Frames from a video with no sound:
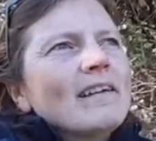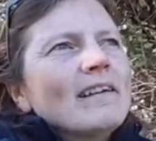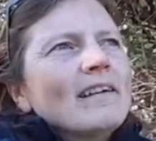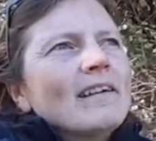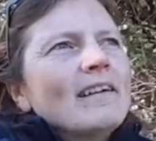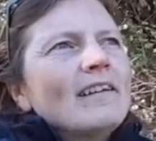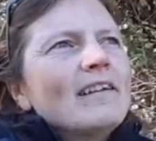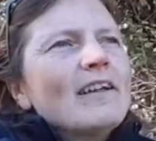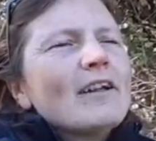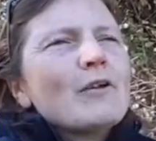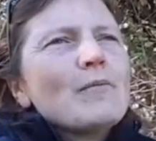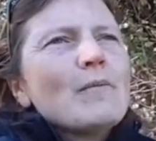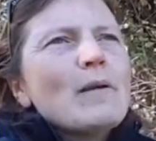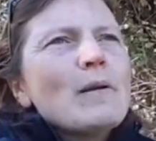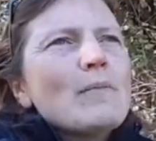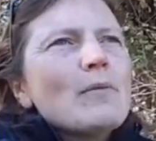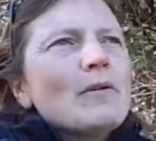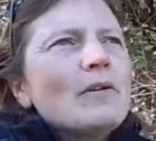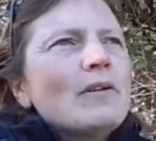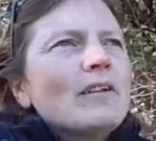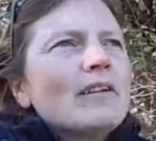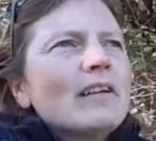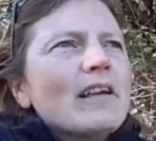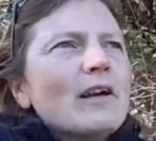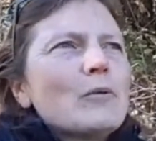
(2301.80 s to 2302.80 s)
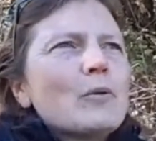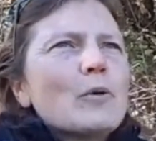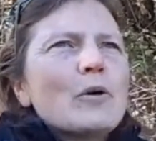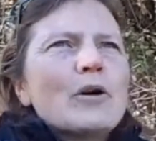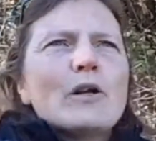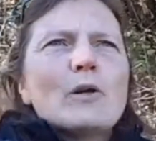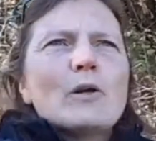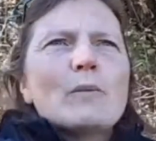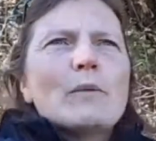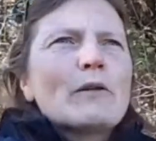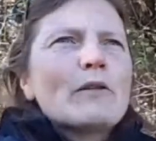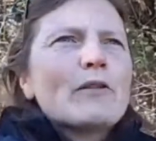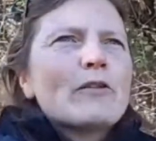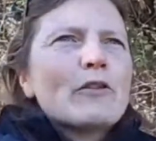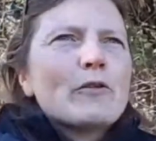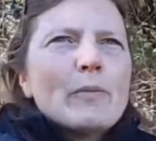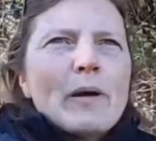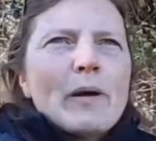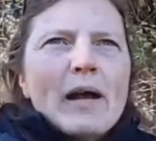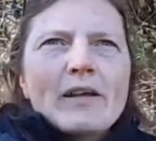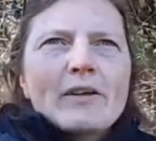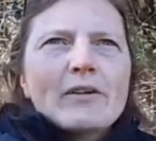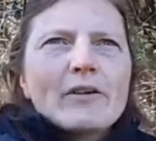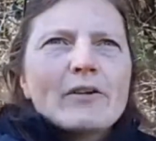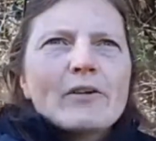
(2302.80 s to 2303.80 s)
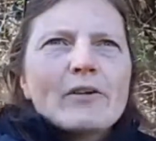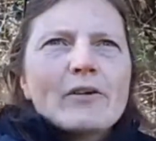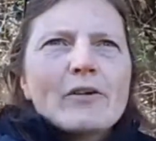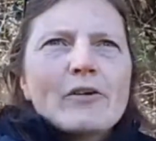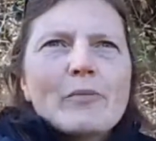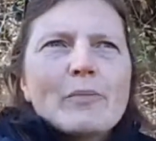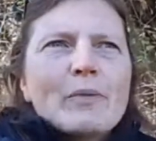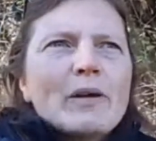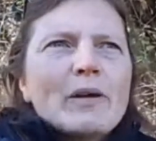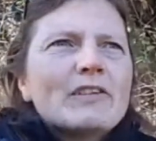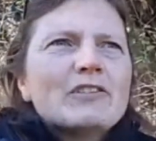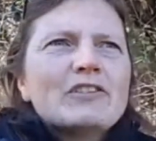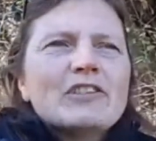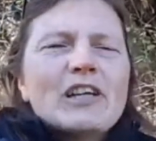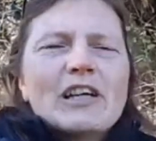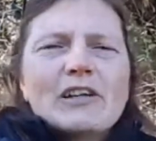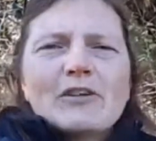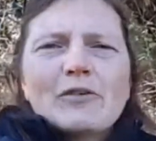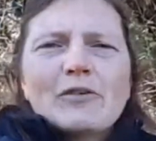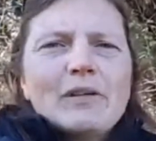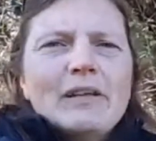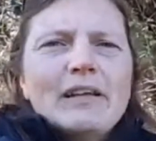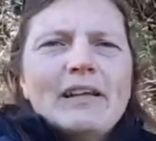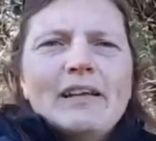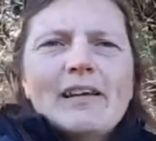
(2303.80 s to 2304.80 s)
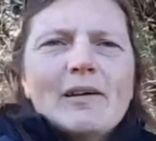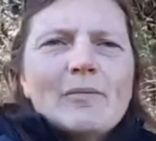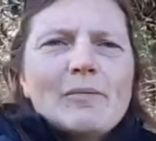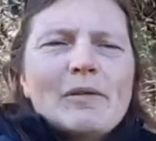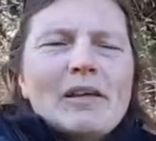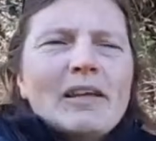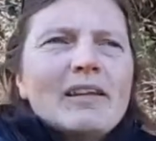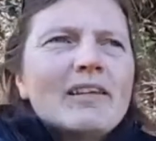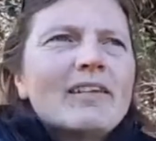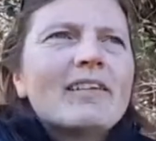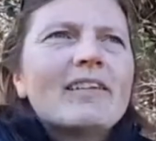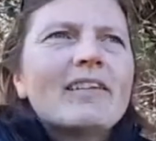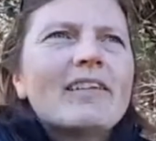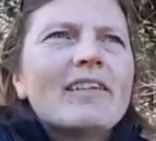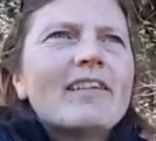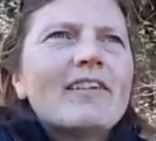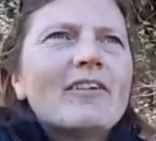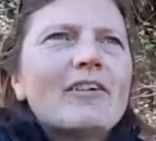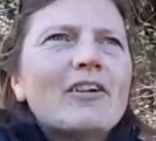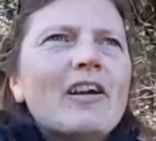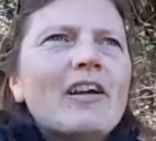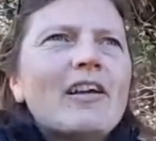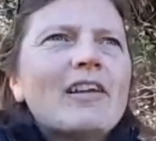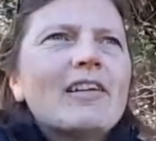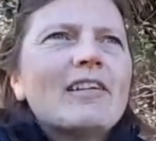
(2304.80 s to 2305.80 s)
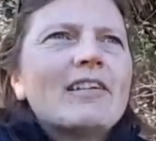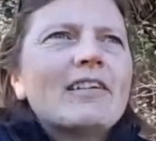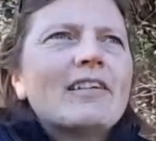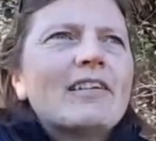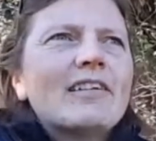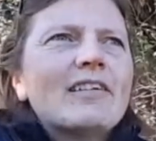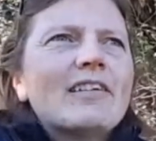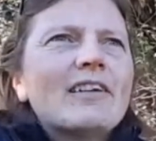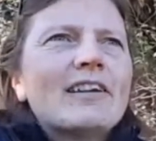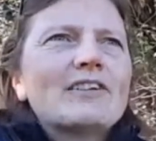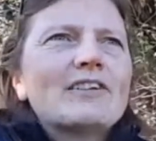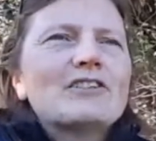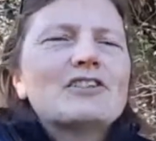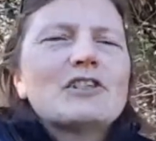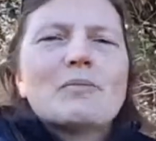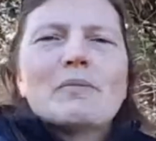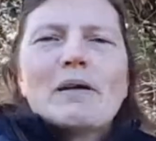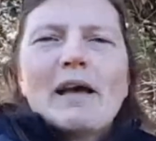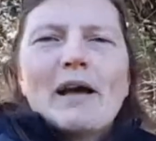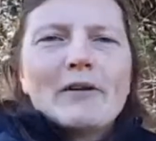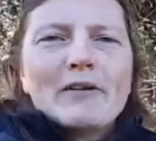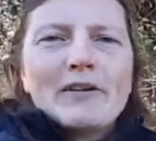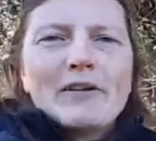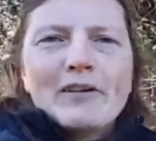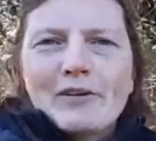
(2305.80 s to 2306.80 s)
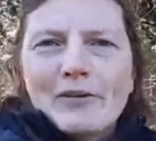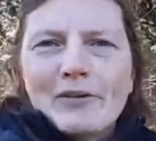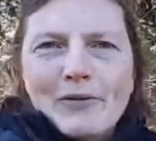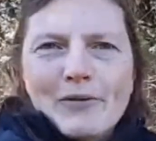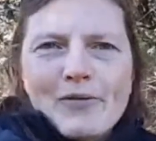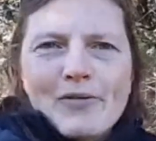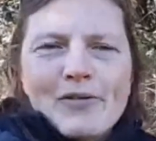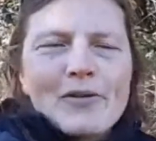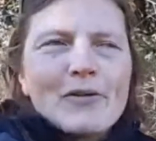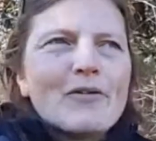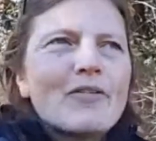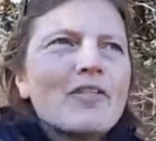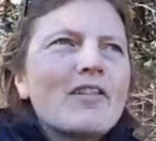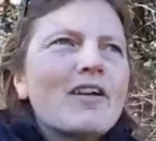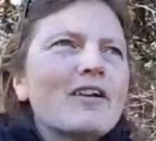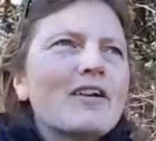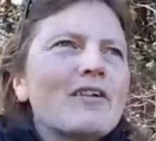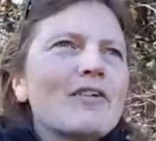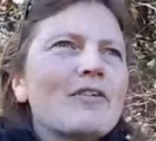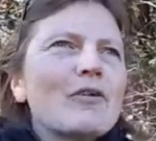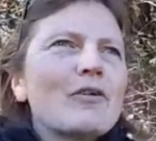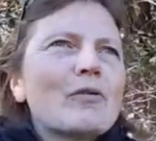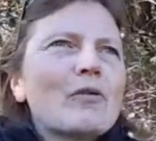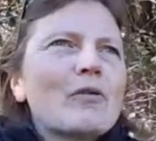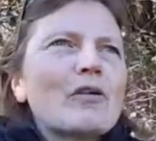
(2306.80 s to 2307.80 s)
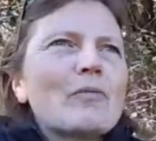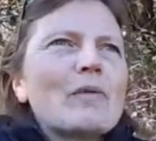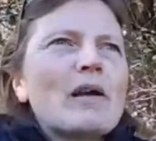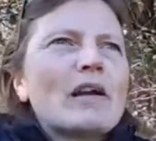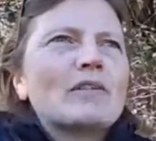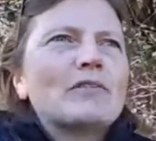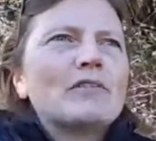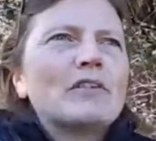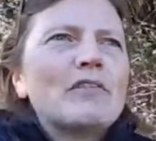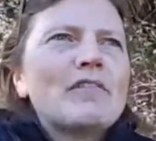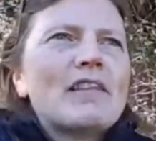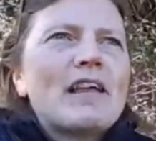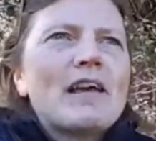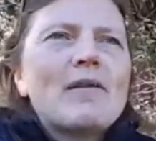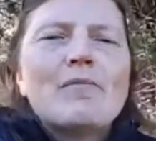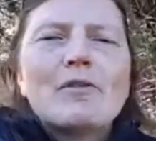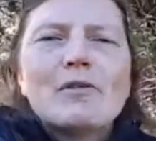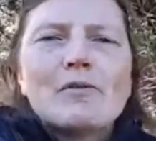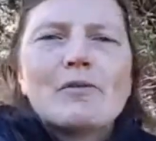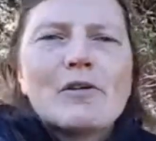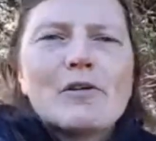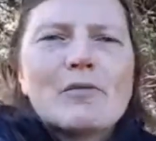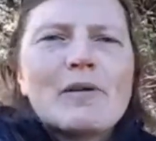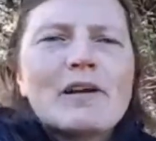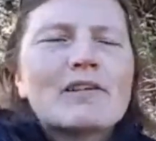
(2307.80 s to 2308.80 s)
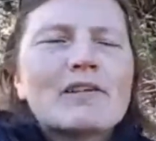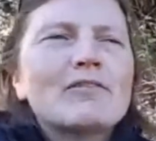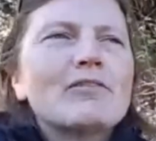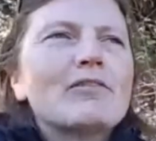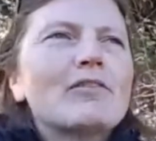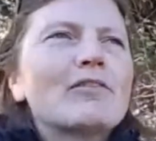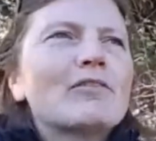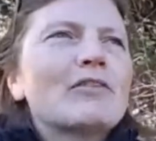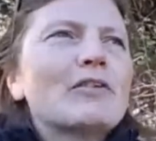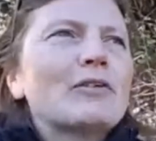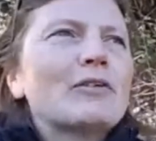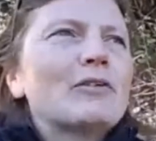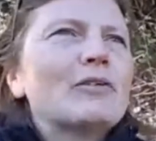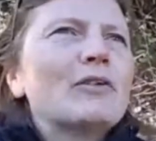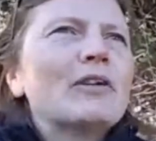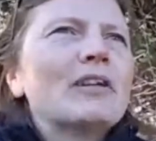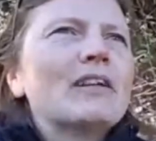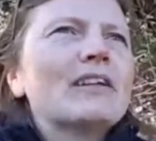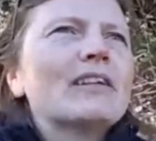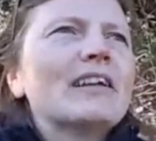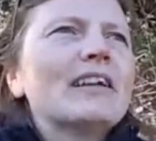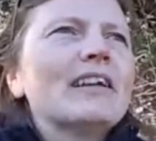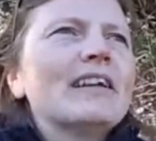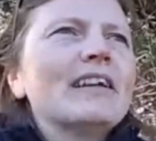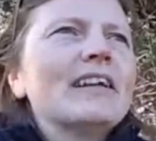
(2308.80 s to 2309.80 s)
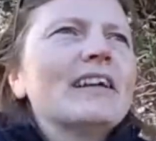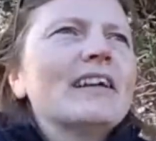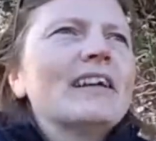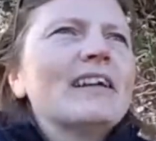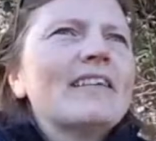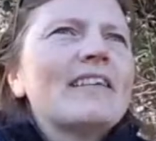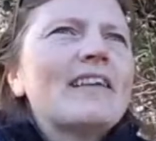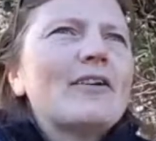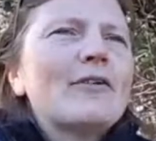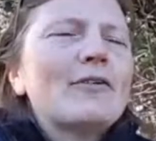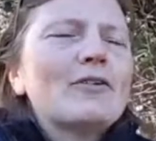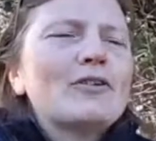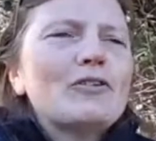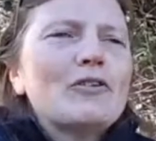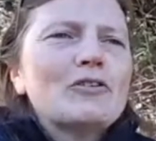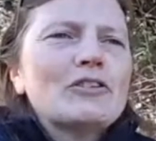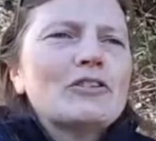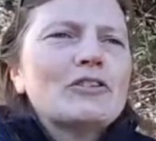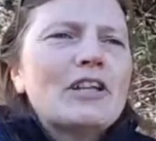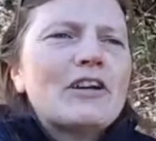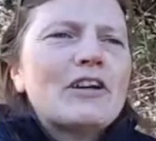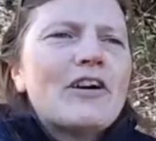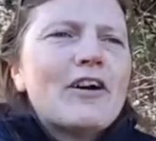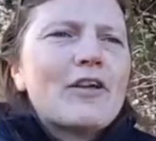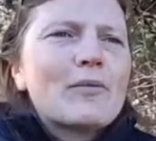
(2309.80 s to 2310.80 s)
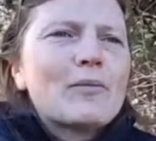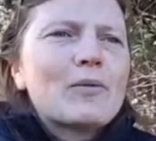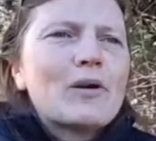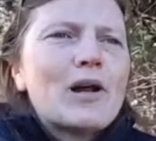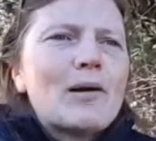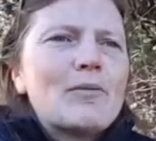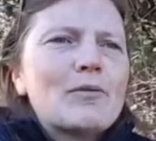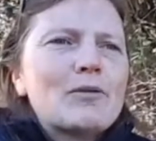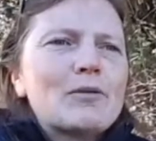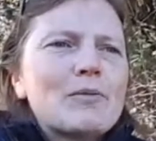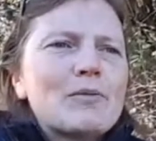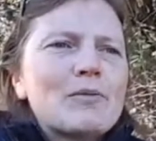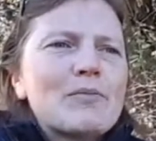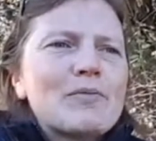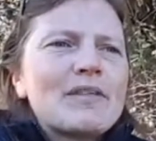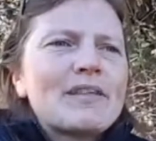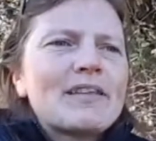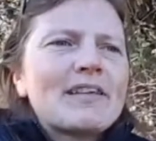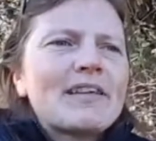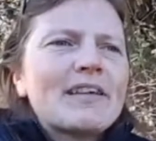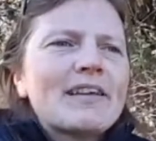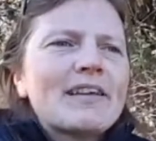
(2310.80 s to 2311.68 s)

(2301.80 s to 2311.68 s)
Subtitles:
A lot of people get worried about spiders, but generally, they're not going to jump out at you. So as long as you're respectful of them, they're respectful of you, and they don't usually cause problems.